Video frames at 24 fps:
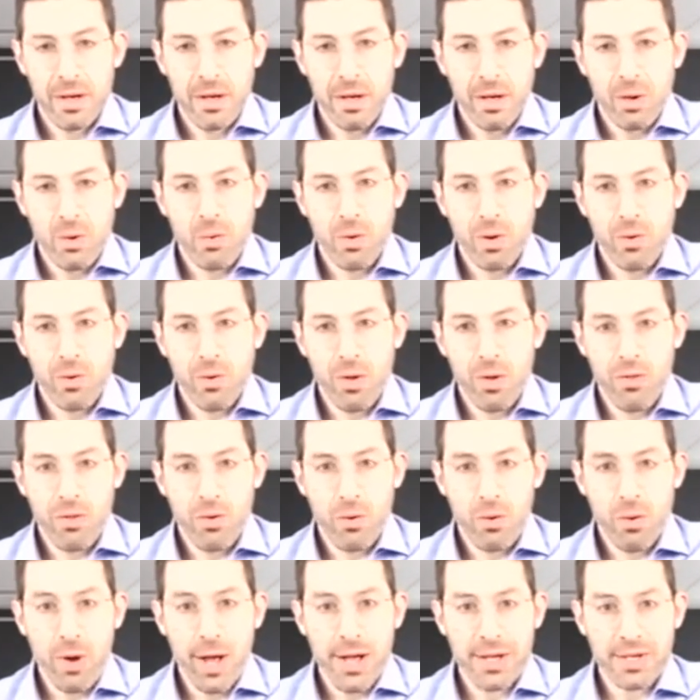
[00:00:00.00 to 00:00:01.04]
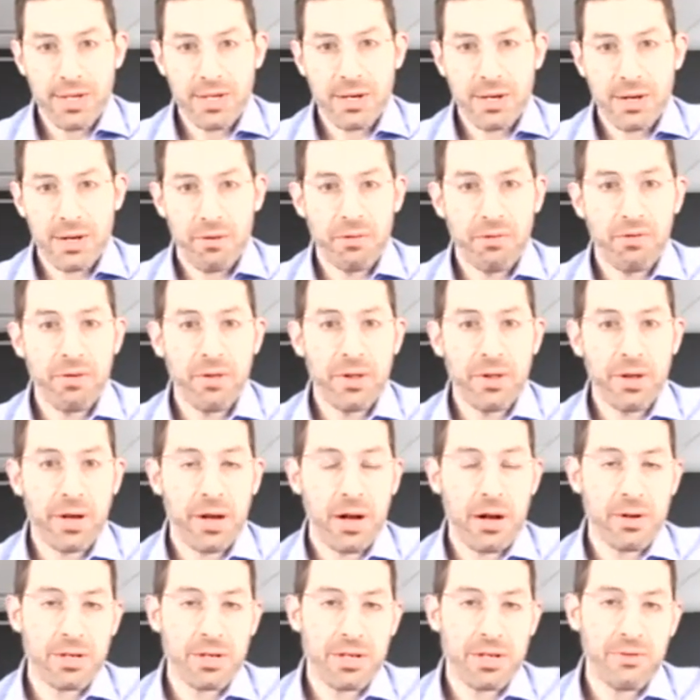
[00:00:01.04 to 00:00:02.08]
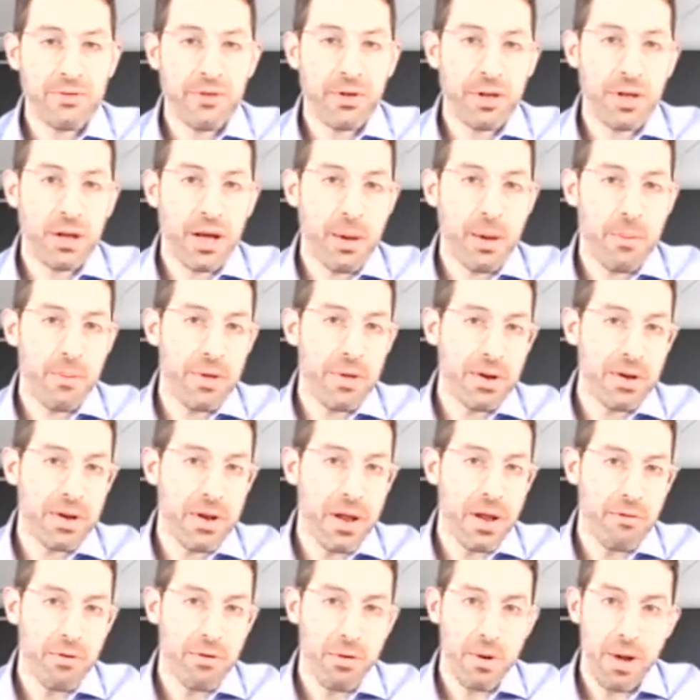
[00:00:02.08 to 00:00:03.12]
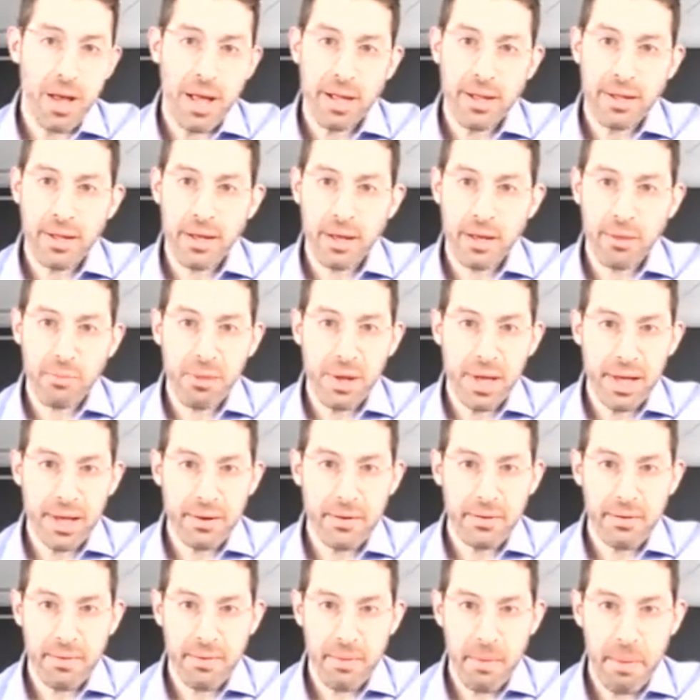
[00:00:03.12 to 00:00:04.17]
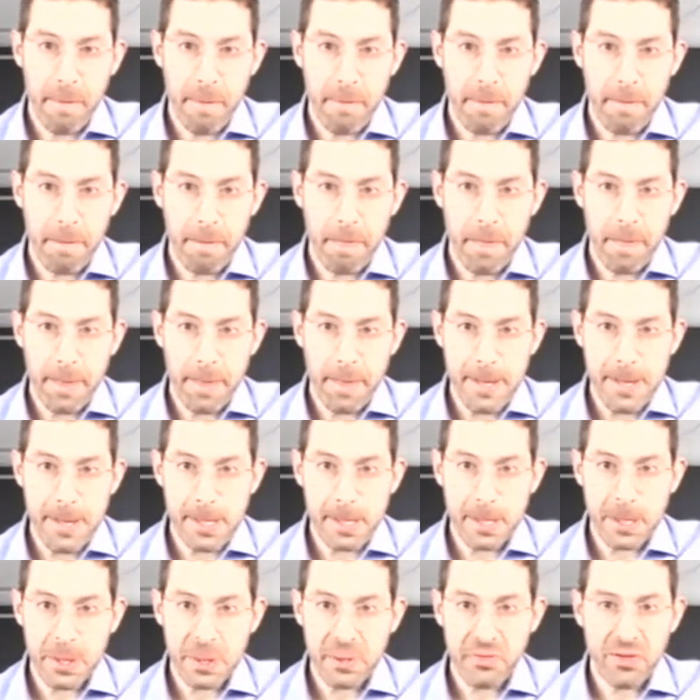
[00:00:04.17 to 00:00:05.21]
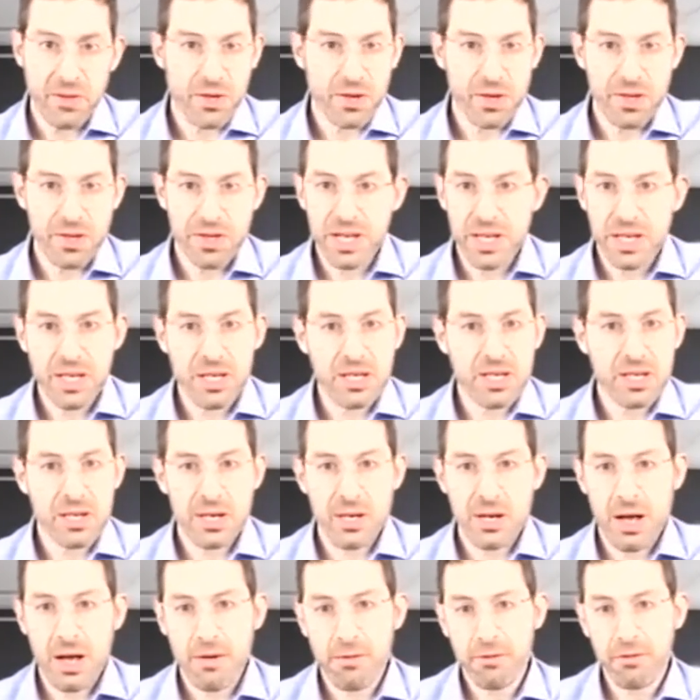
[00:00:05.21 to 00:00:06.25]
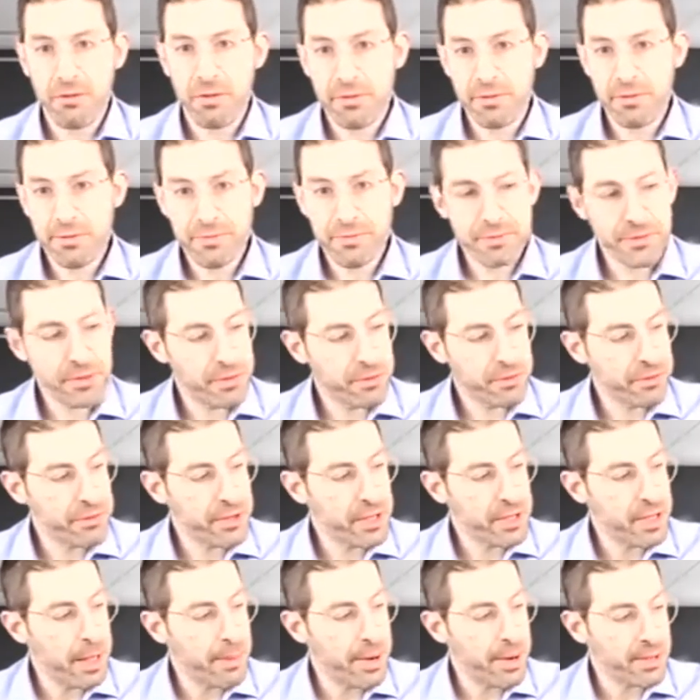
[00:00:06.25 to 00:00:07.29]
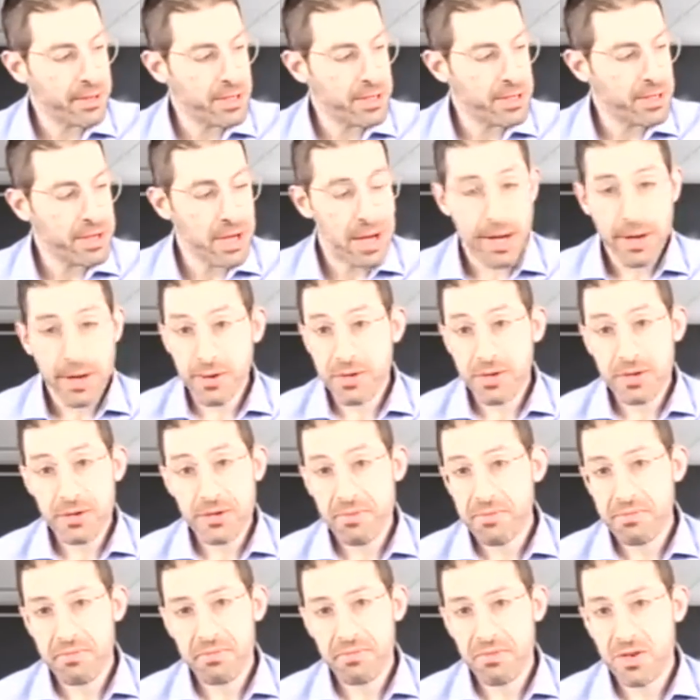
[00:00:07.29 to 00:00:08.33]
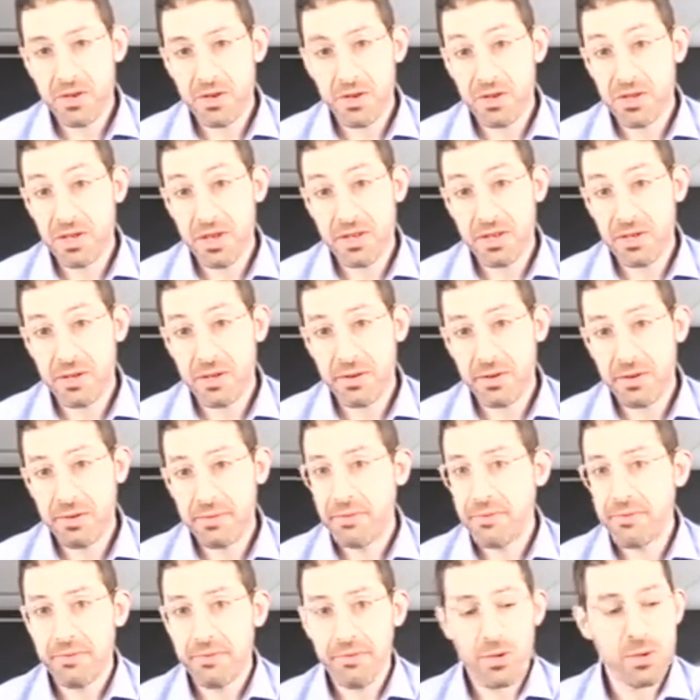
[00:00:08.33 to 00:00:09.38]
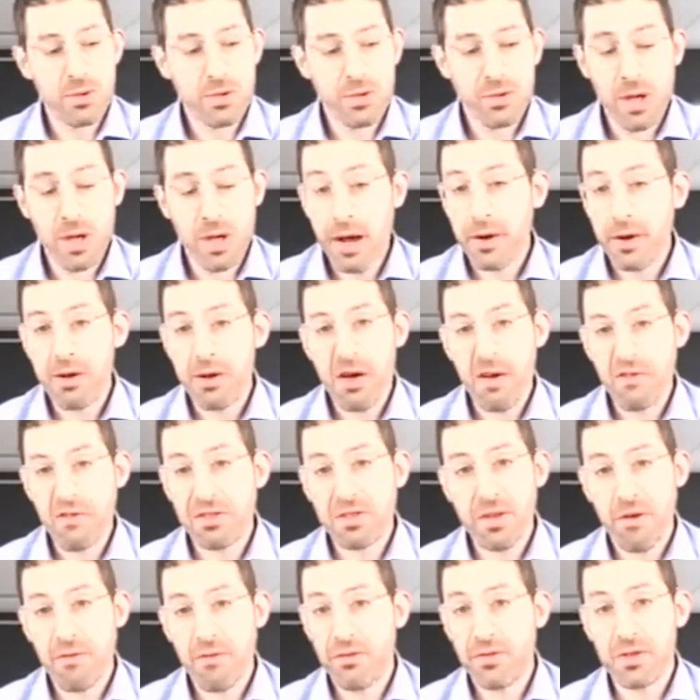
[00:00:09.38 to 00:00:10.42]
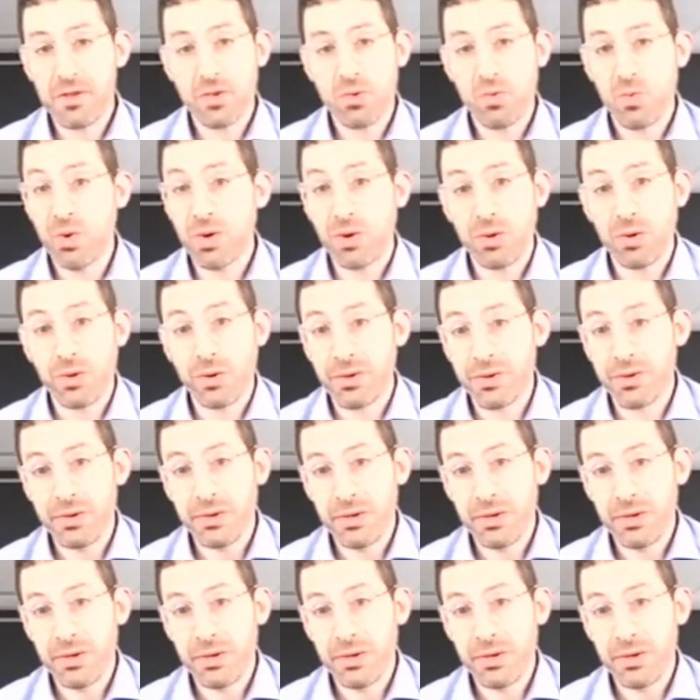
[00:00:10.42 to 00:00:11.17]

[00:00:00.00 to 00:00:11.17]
we run the risk of filling our filling up the never-ending pit. There just isn't enough to fill up our desires. There just isn't. There's not enough stuff in this world